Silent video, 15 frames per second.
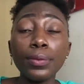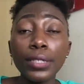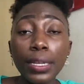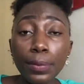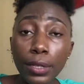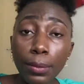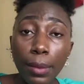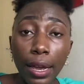
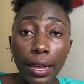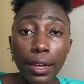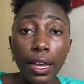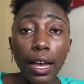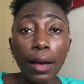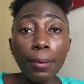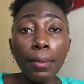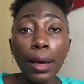accepting my
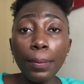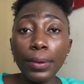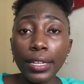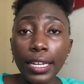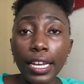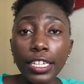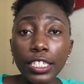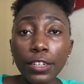um,
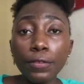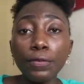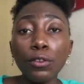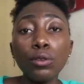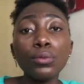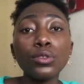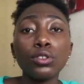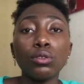application
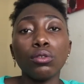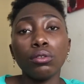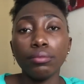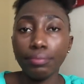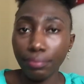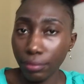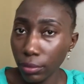form so